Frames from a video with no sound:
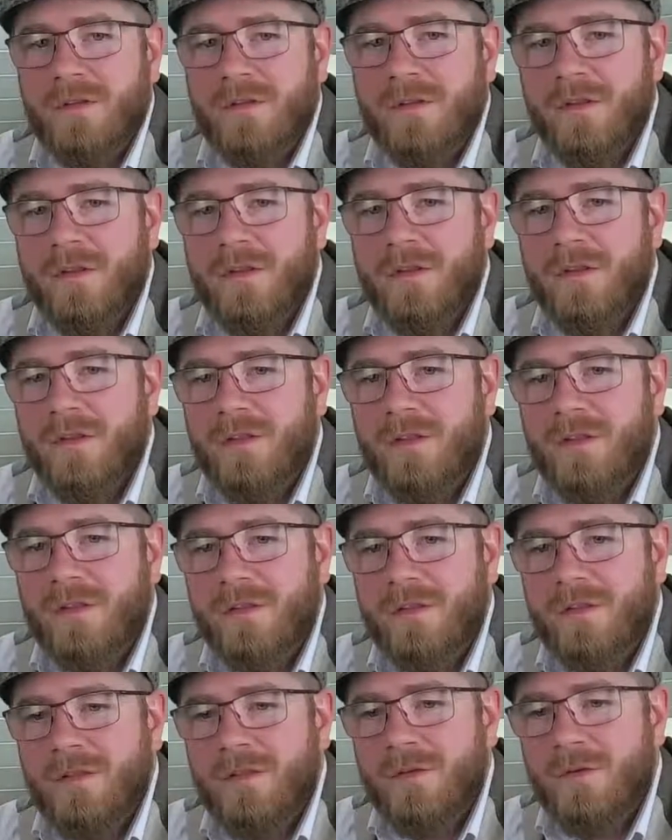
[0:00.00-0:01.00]

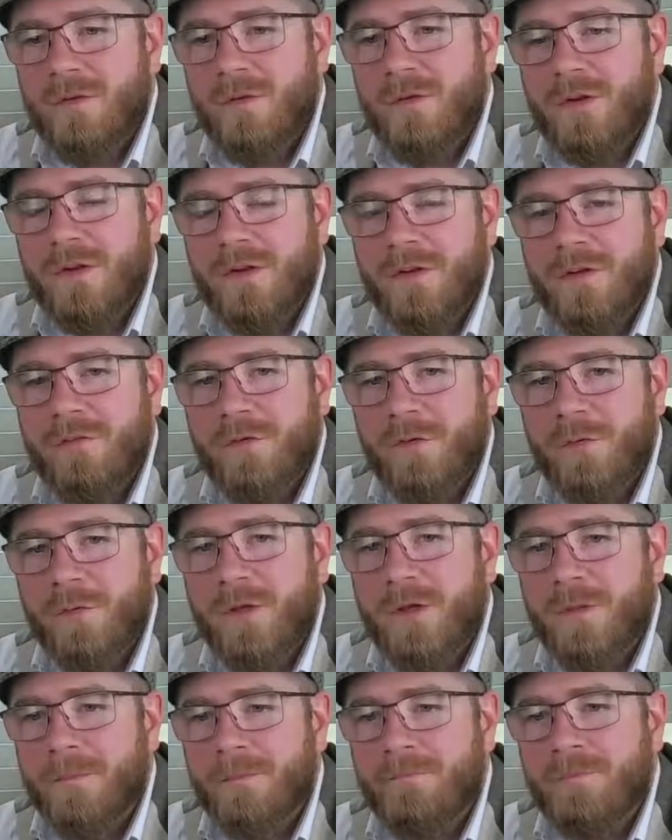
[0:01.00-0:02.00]
They're doing it a different
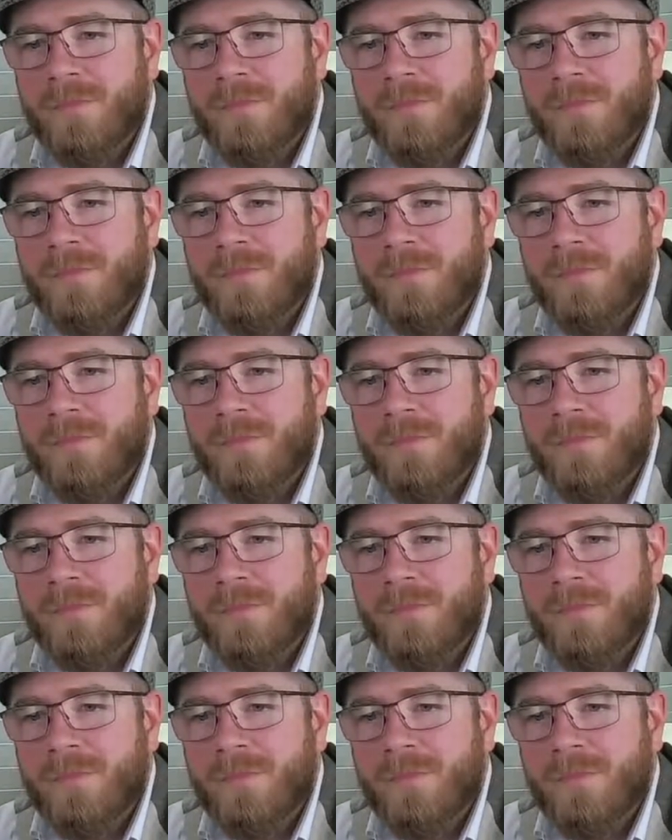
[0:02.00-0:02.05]
way.